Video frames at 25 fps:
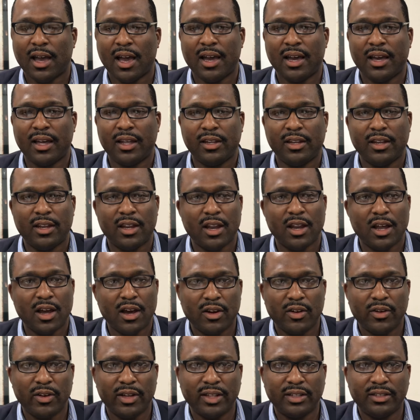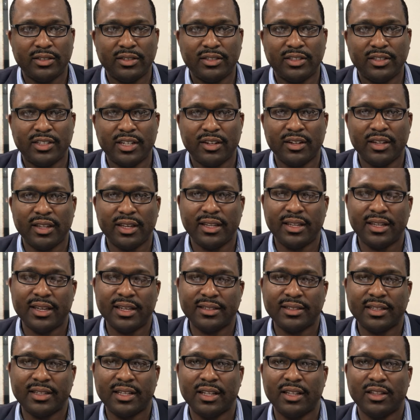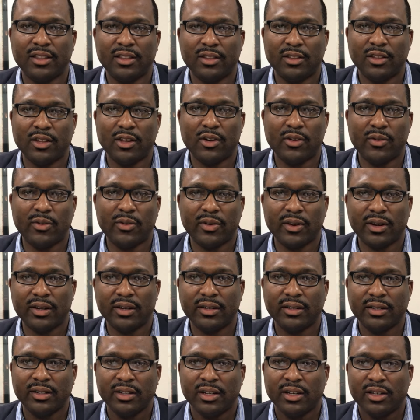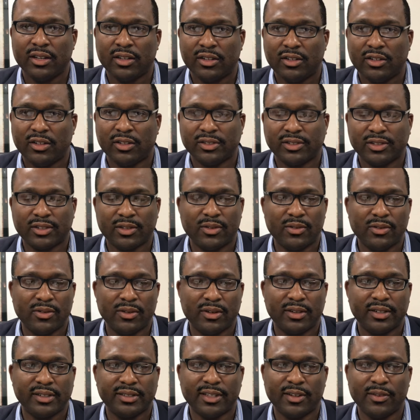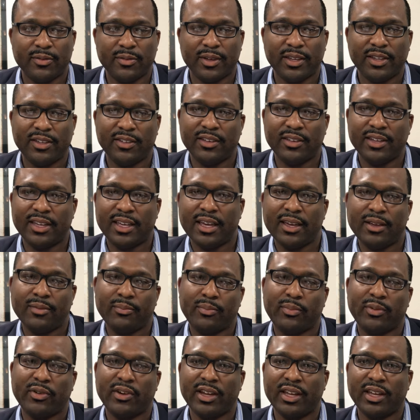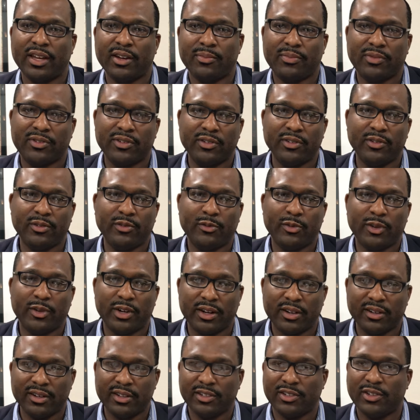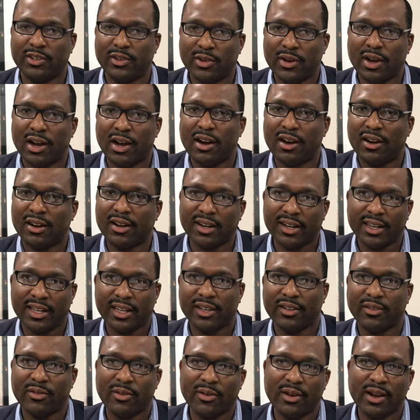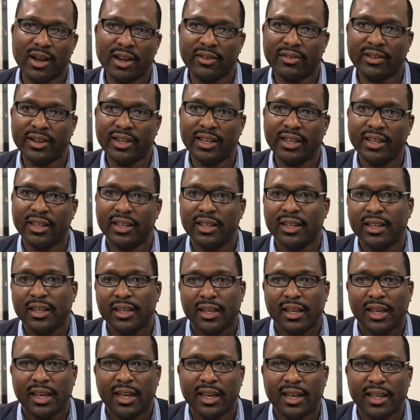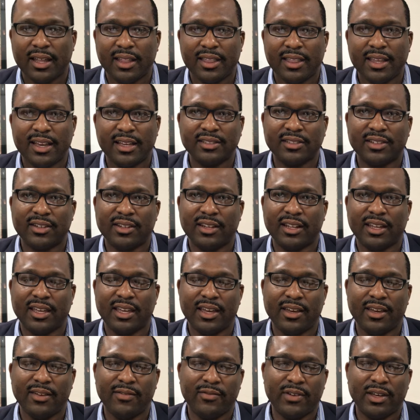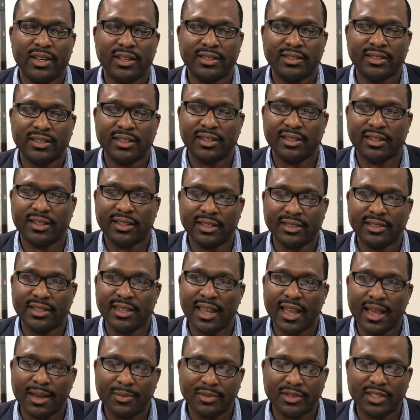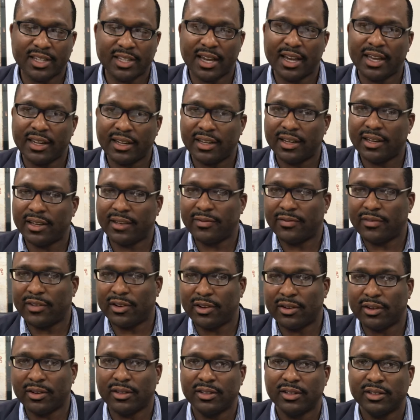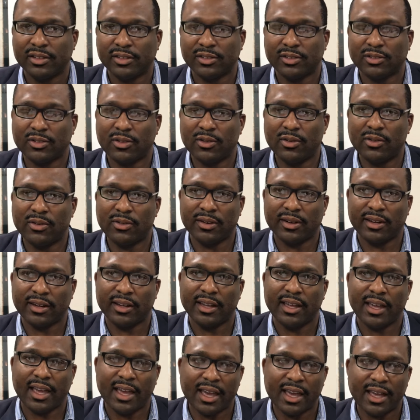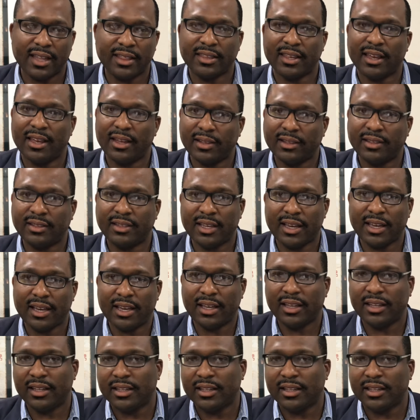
no, it generally doesn't lower your score. So when you get pre-approved, we're going to do a hard inquiry, and that's going to give us the snapshot of your score at that day.